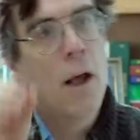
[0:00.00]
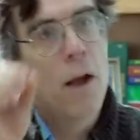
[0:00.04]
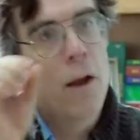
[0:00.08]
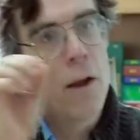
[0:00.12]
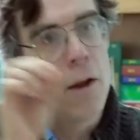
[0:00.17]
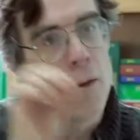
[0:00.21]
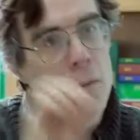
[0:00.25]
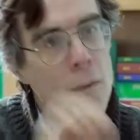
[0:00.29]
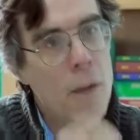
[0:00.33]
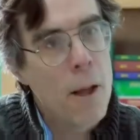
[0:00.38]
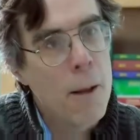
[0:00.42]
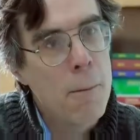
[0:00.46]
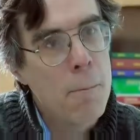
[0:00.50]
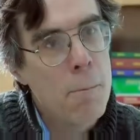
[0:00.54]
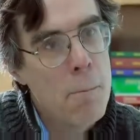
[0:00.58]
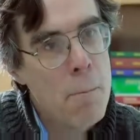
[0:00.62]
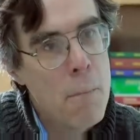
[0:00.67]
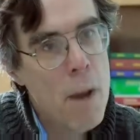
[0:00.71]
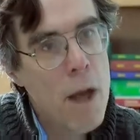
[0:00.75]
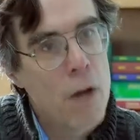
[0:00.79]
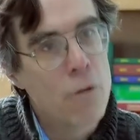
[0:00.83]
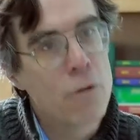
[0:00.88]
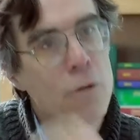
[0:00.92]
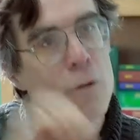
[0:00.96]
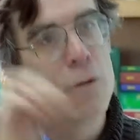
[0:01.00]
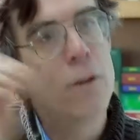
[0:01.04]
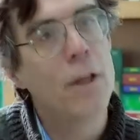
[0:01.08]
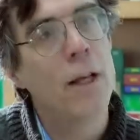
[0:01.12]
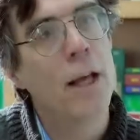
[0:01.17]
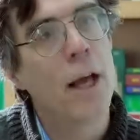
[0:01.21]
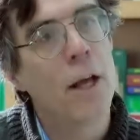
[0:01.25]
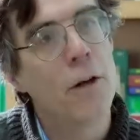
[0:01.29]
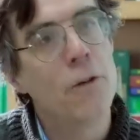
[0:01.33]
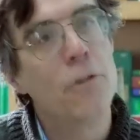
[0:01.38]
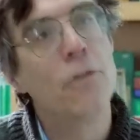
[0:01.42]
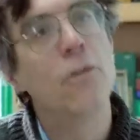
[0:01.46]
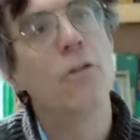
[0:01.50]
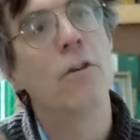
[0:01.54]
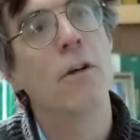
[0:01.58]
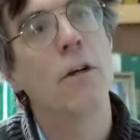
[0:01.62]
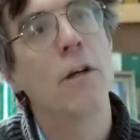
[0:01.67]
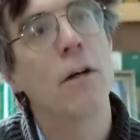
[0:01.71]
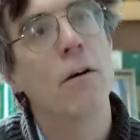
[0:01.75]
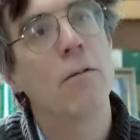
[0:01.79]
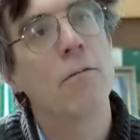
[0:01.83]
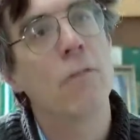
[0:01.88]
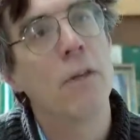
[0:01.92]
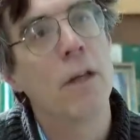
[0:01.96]
and then measure the
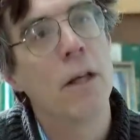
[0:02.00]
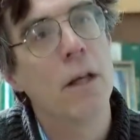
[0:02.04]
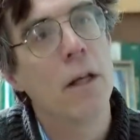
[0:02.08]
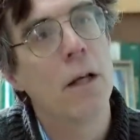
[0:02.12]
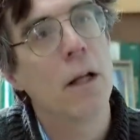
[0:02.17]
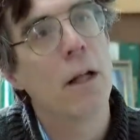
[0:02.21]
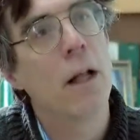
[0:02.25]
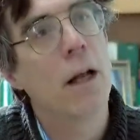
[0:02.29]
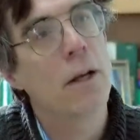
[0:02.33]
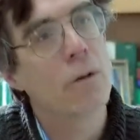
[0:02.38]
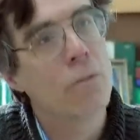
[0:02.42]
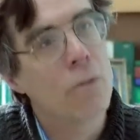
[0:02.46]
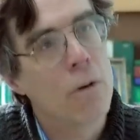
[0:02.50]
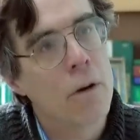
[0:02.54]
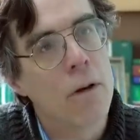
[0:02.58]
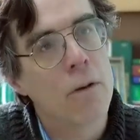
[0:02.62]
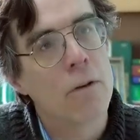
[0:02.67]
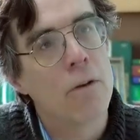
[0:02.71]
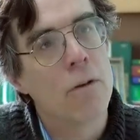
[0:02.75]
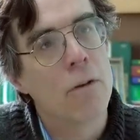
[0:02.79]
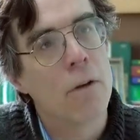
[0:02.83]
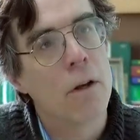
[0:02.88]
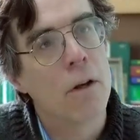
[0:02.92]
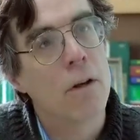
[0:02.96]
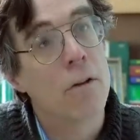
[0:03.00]
energy of the electrons that